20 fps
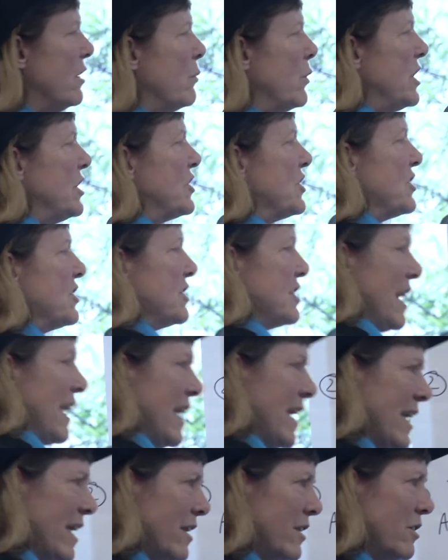
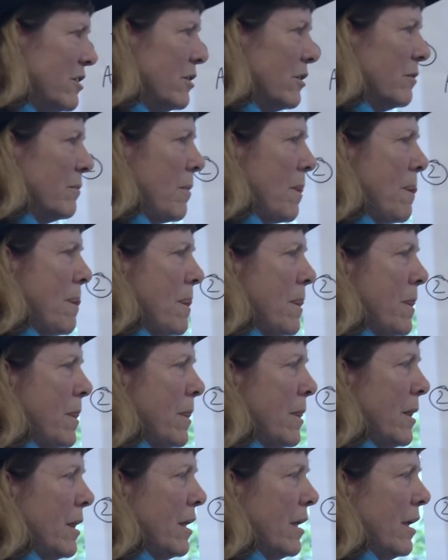stand
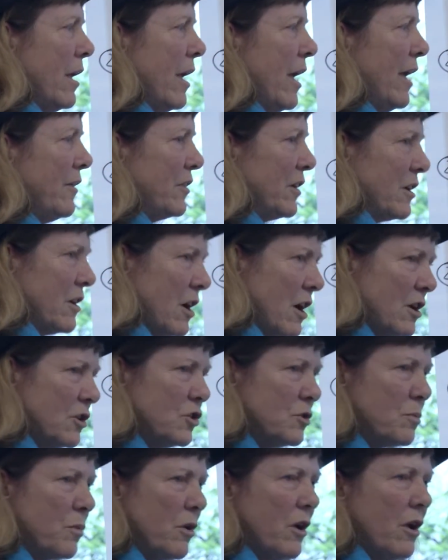at the
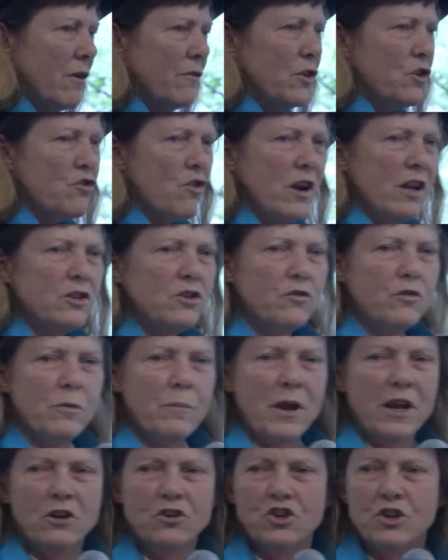cusp of a
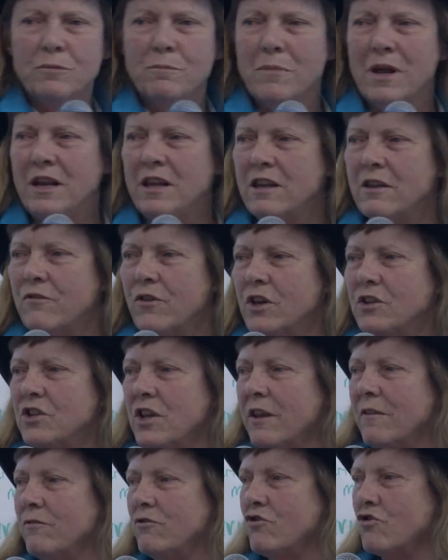transformation many of us
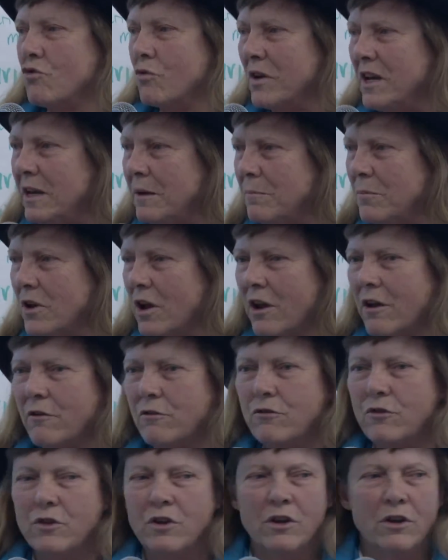have dreamed of
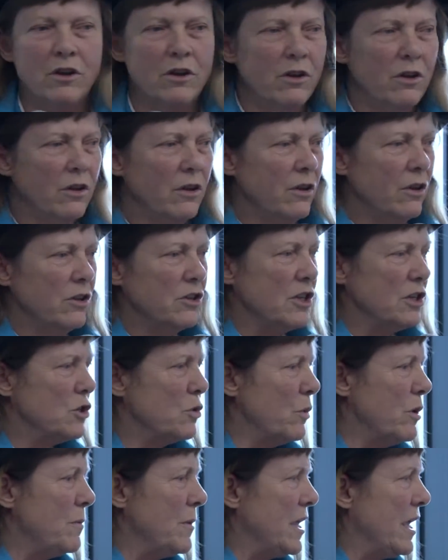since
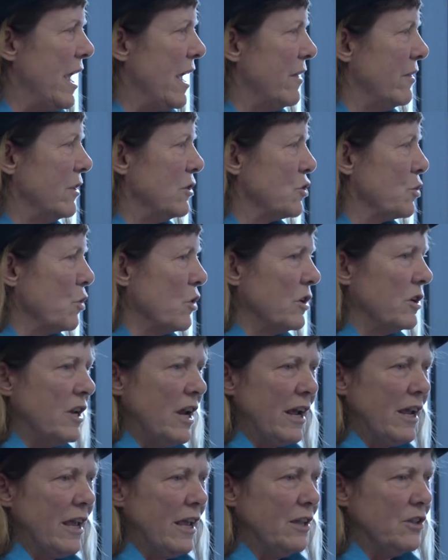we began this work
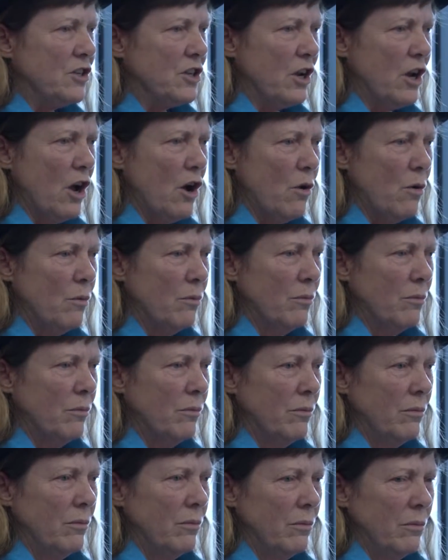decades ago.
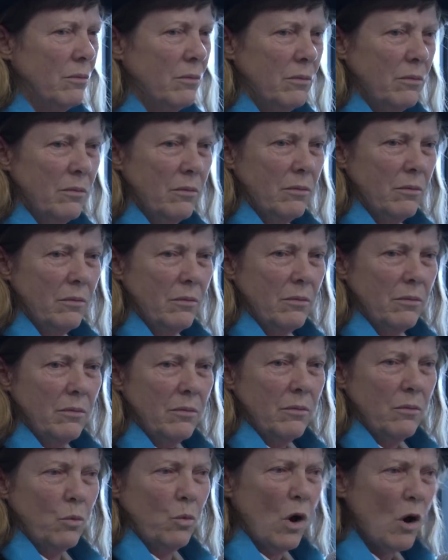
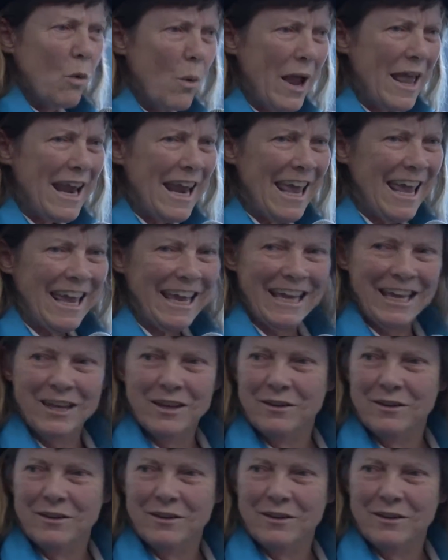We're winning,